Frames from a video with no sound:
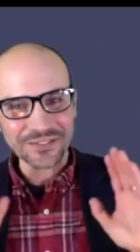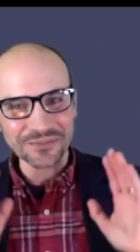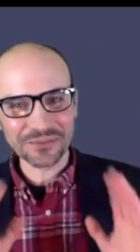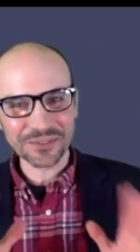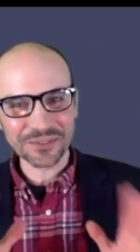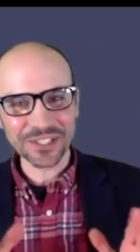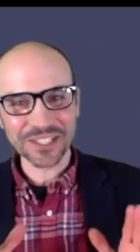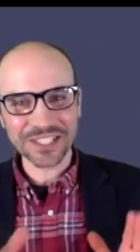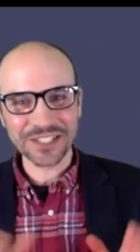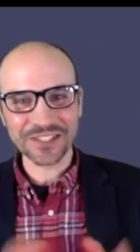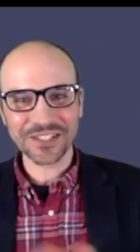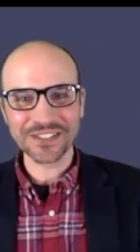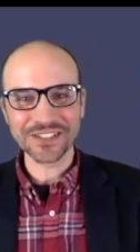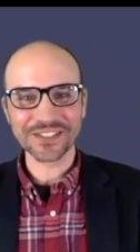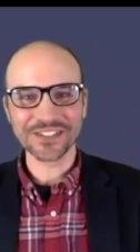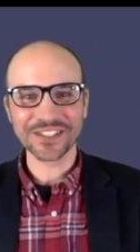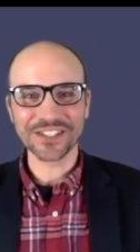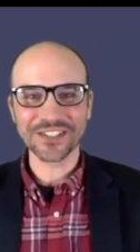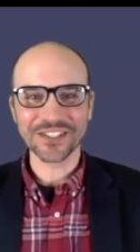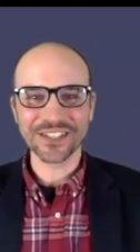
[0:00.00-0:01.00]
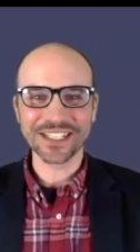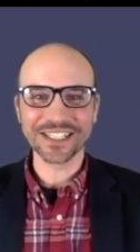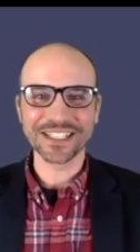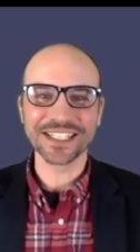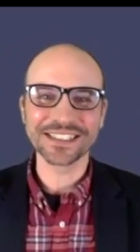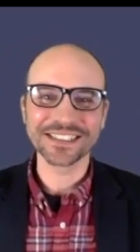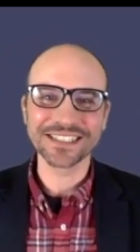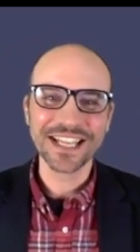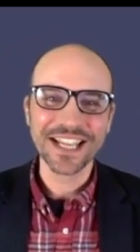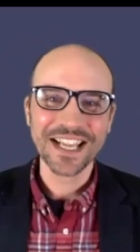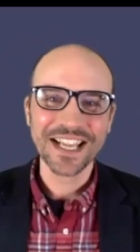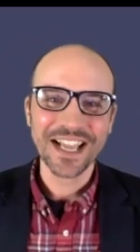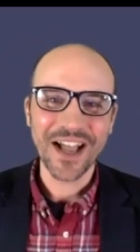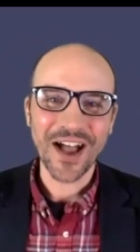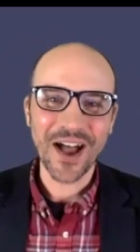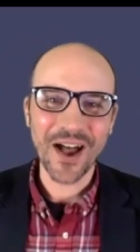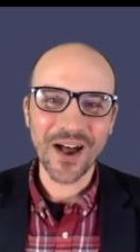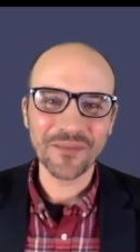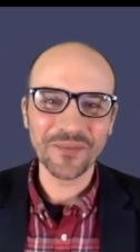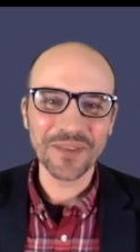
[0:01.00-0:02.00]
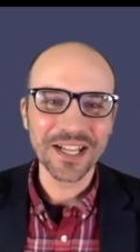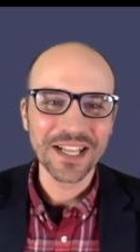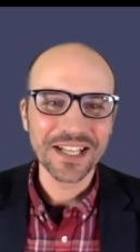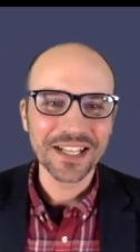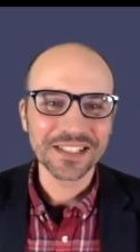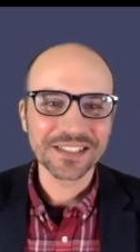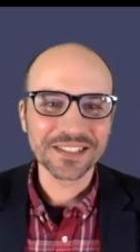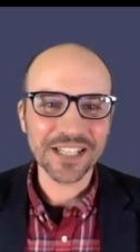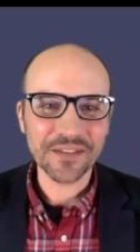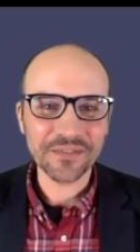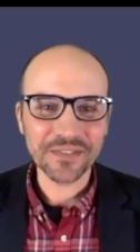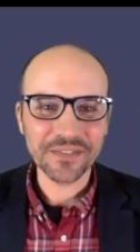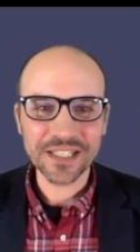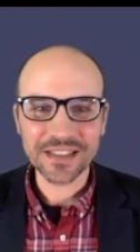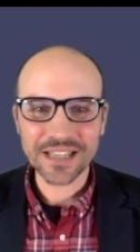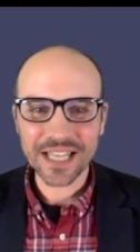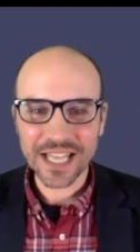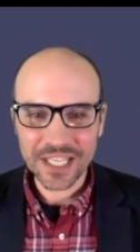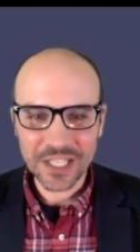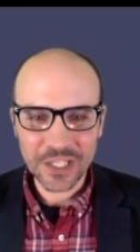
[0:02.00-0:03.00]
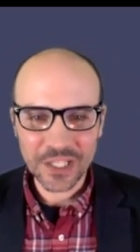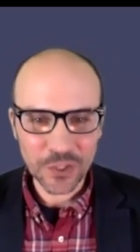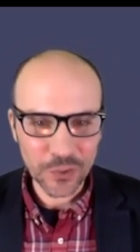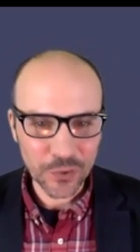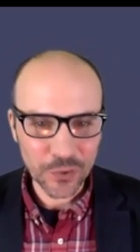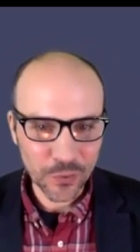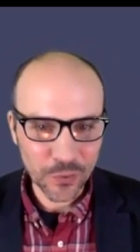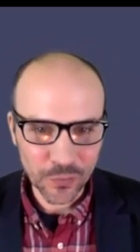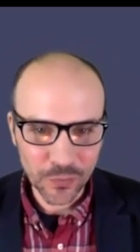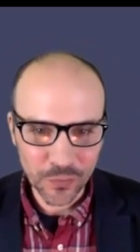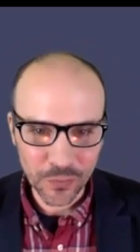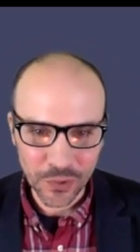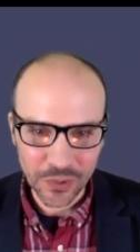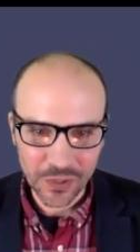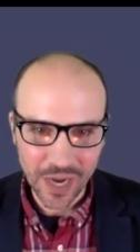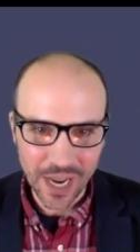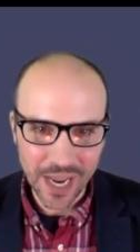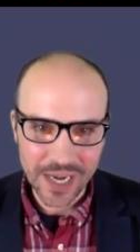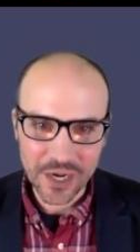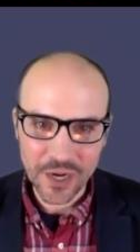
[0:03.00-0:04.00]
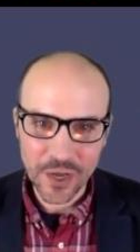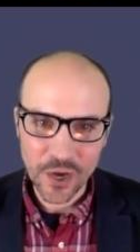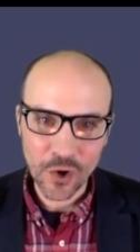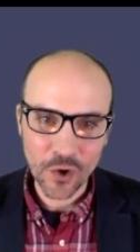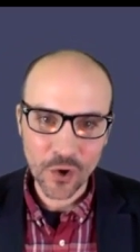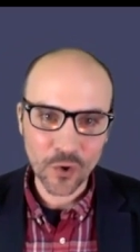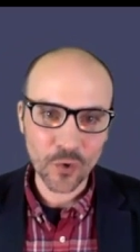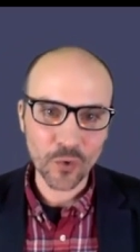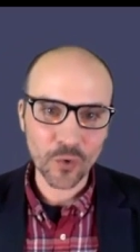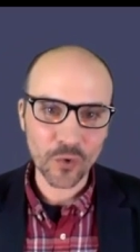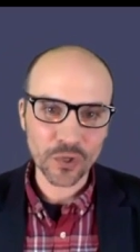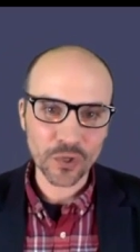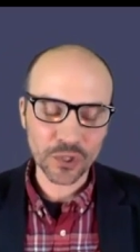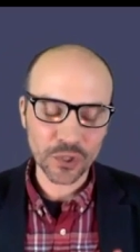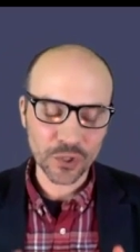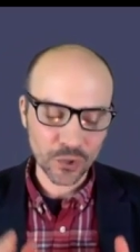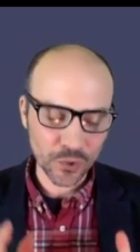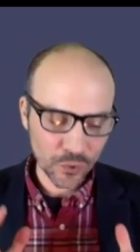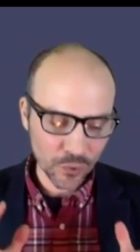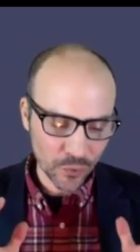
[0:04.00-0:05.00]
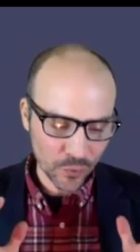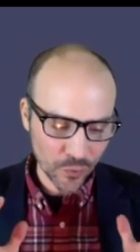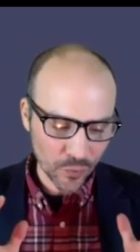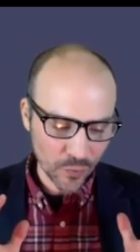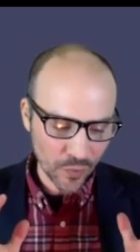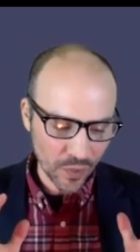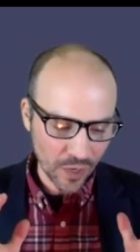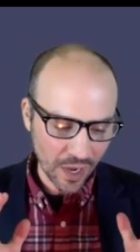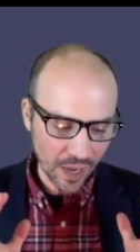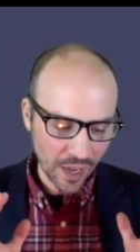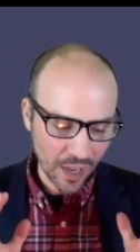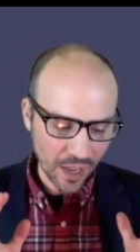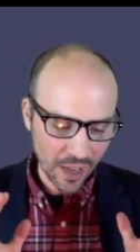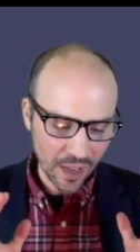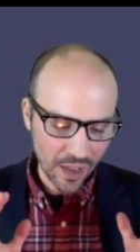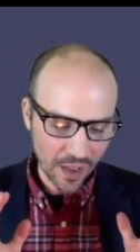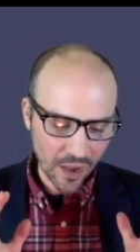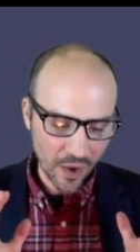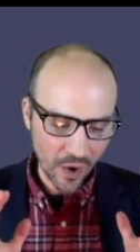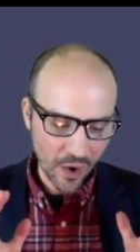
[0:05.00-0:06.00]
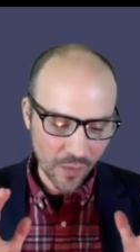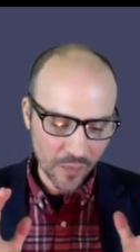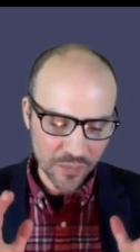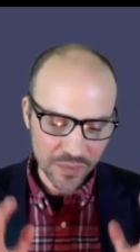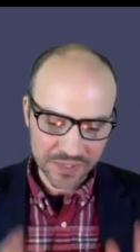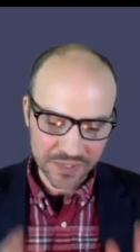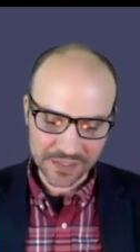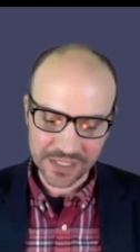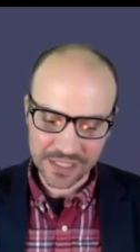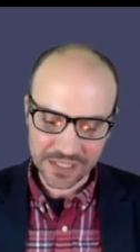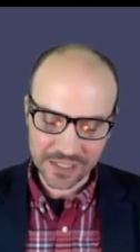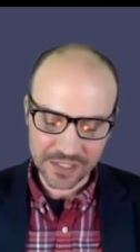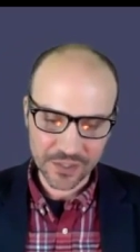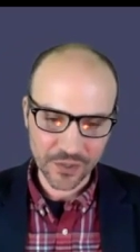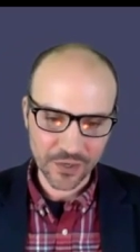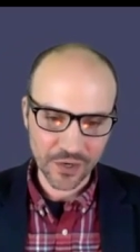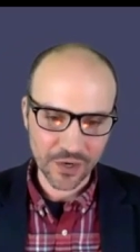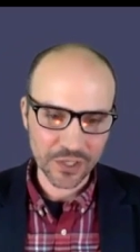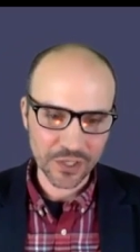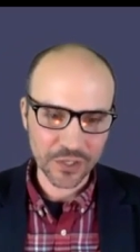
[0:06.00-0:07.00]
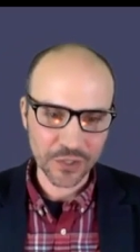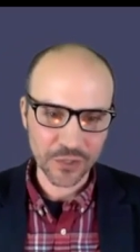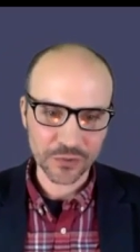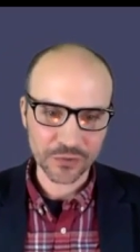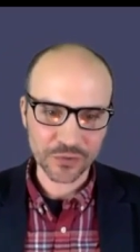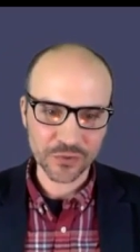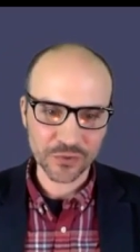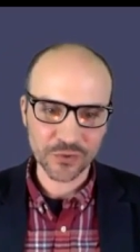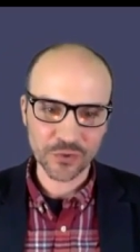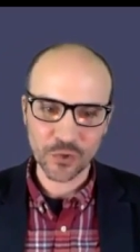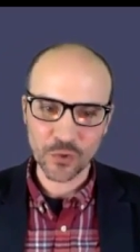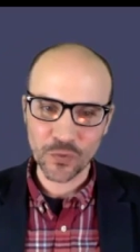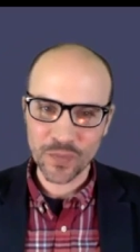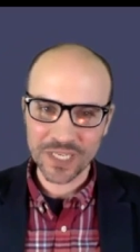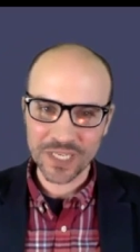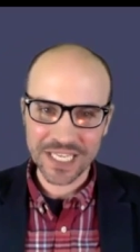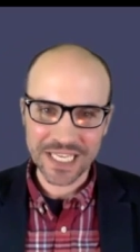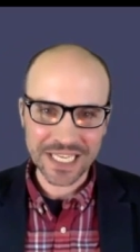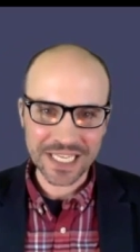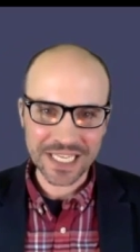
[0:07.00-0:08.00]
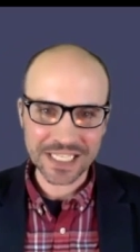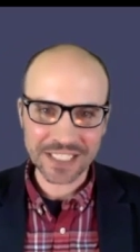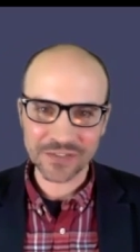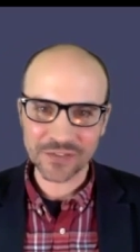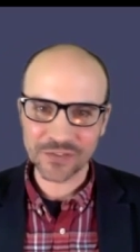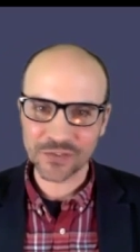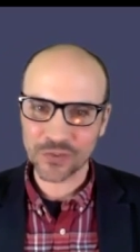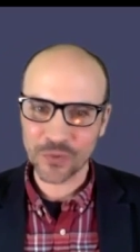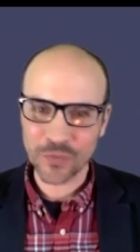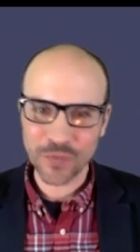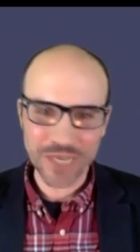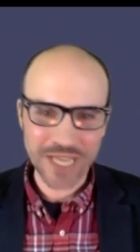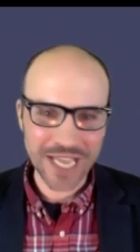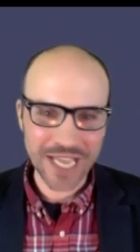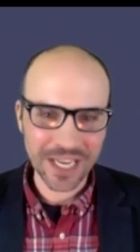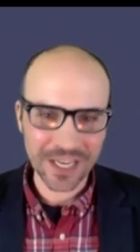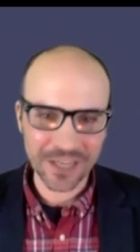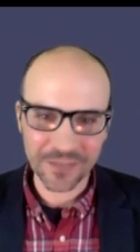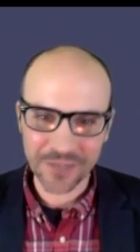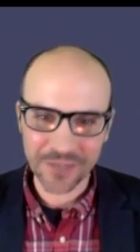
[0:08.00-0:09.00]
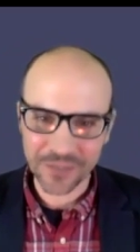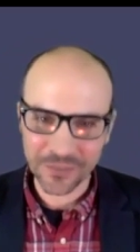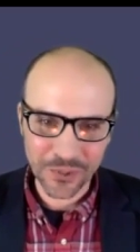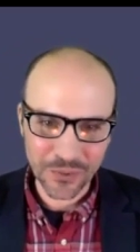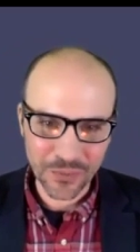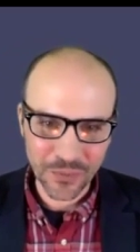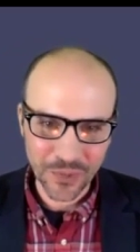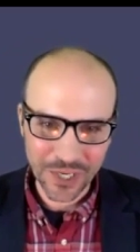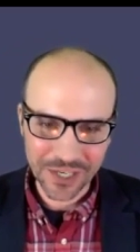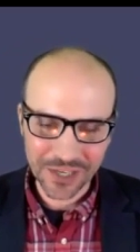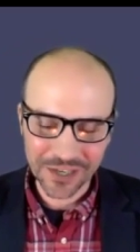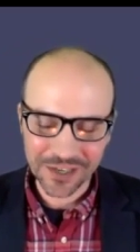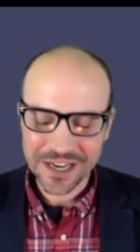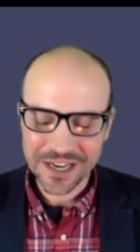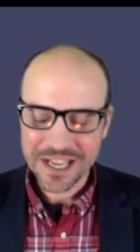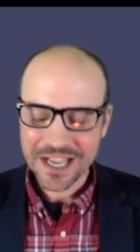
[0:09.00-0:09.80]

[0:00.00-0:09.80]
really considering this. Stephanie, thank you for, I know you are busy. You're zooming in and zooming out of everywhere.